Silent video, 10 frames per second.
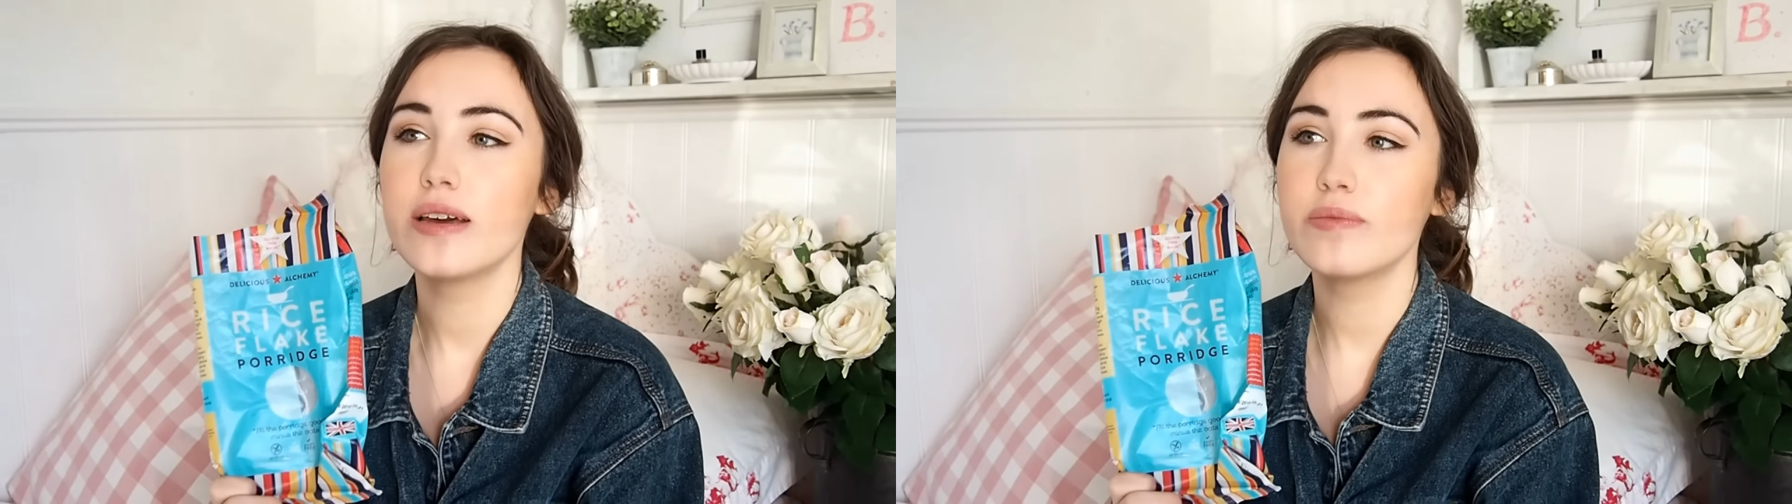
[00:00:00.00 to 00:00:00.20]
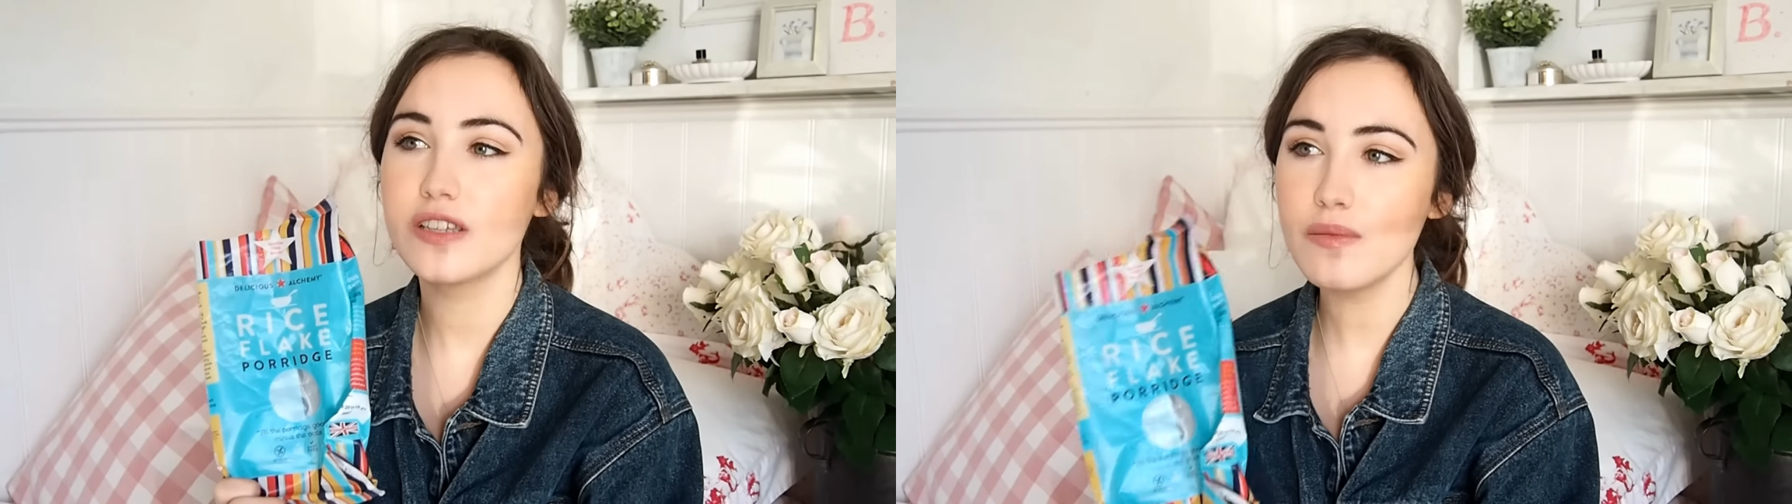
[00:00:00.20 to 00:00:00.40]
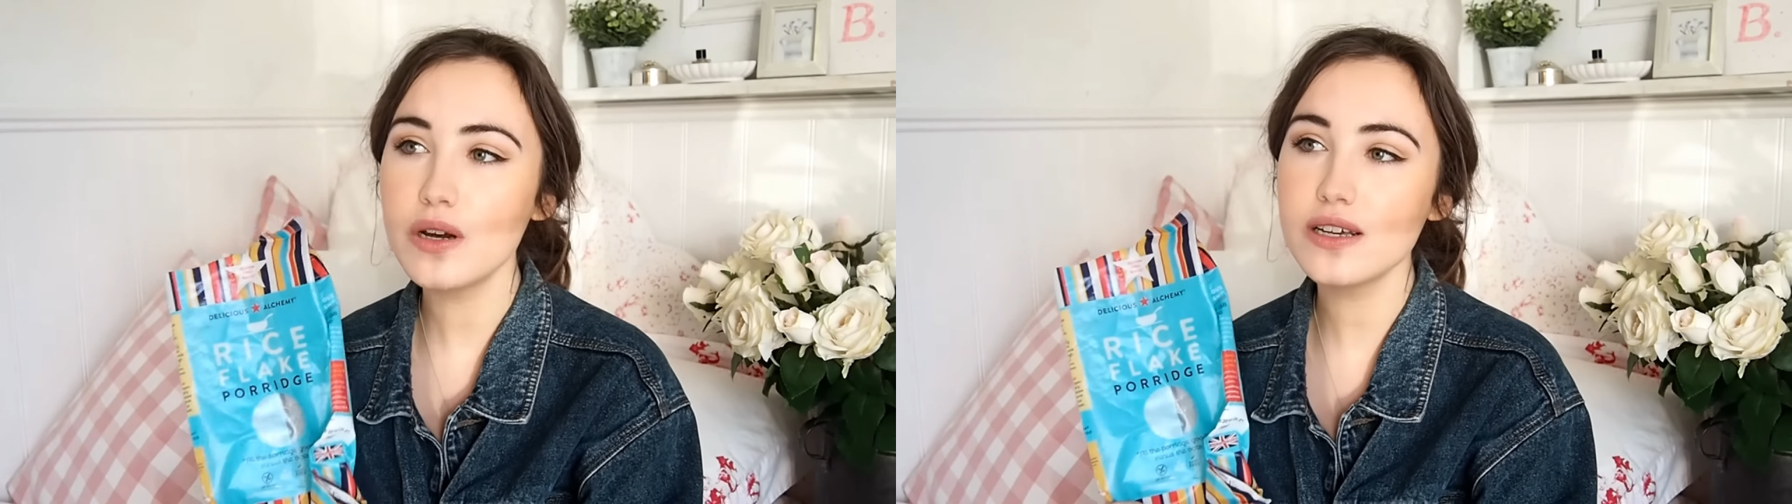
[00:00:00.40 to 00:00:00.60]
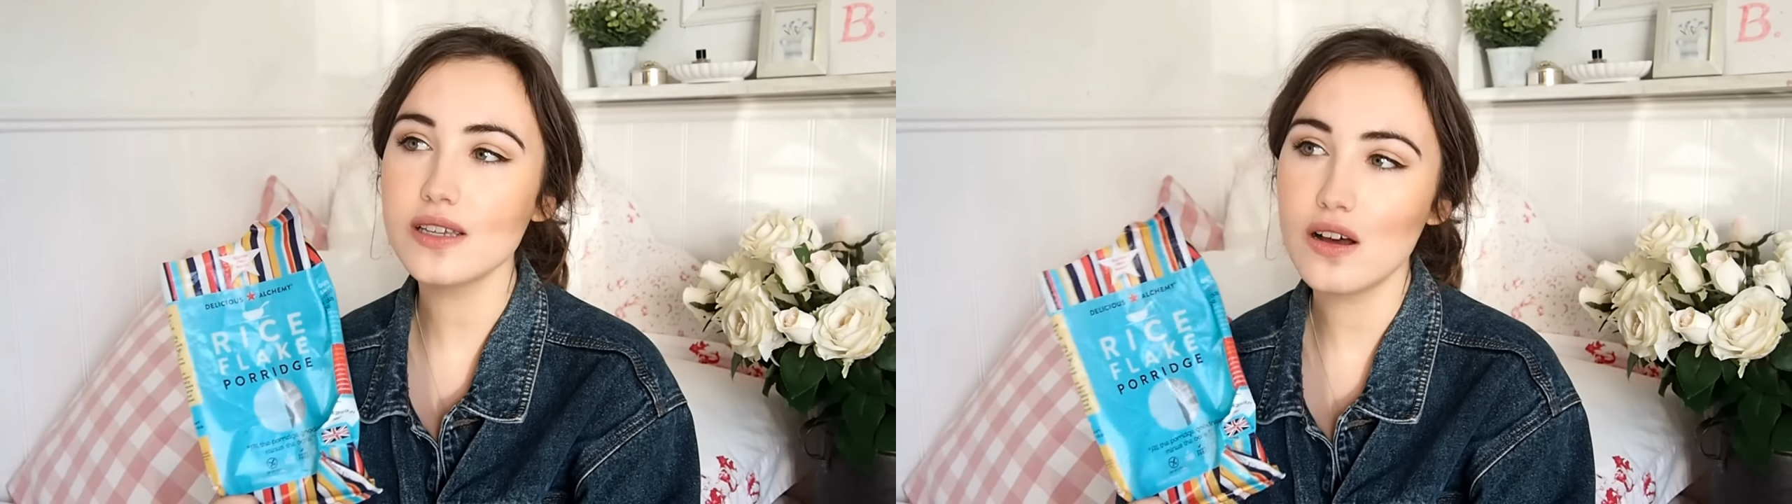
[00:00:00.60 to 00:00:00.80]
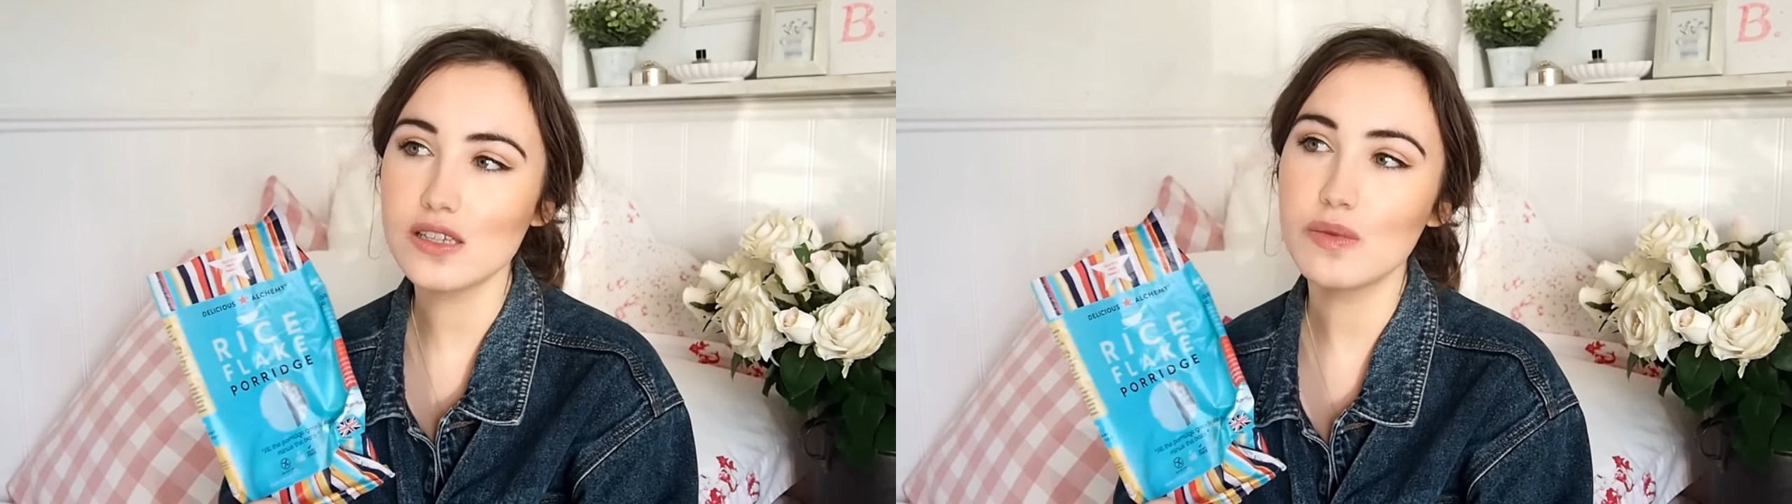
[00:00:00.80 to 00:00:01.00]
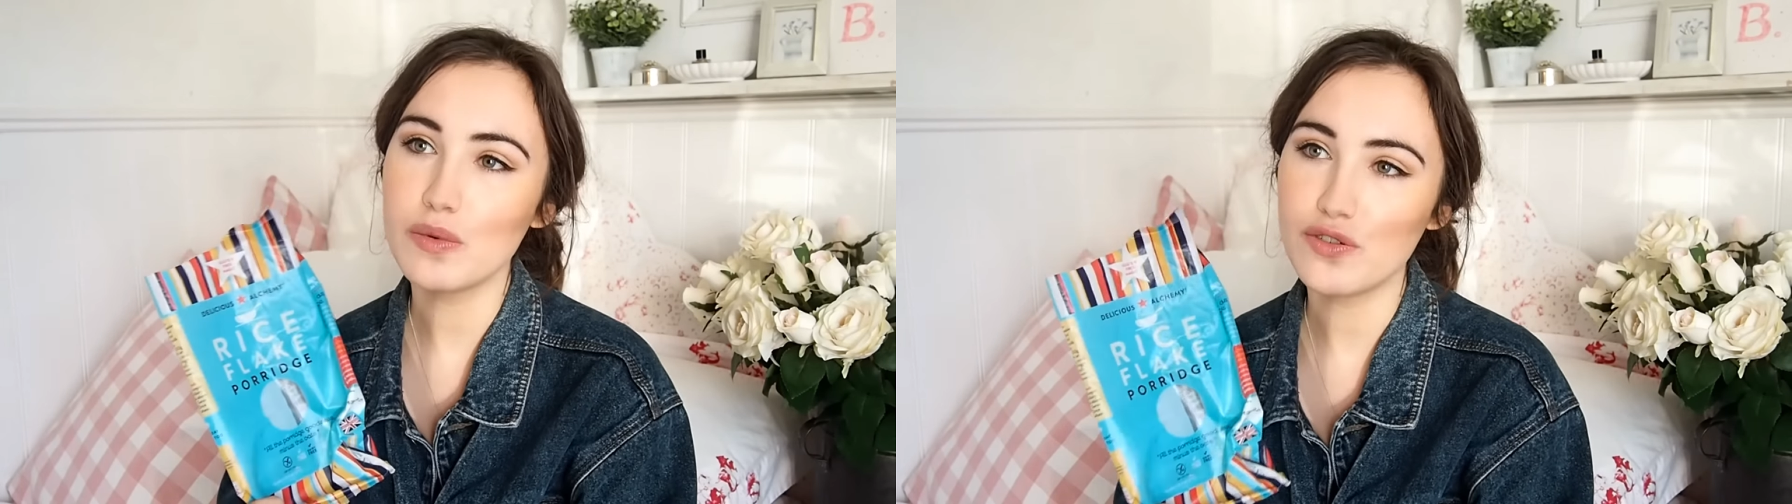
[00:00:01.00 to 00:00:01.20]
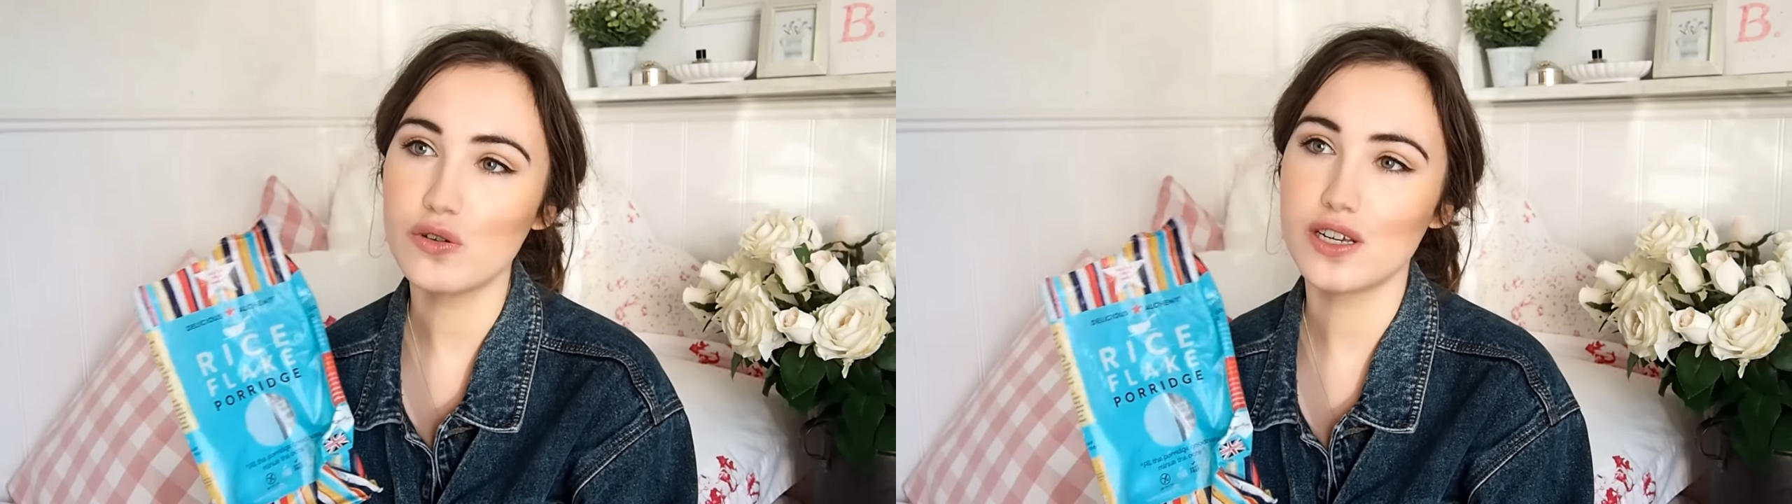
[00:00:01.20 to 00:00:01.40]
Someone has asked me before,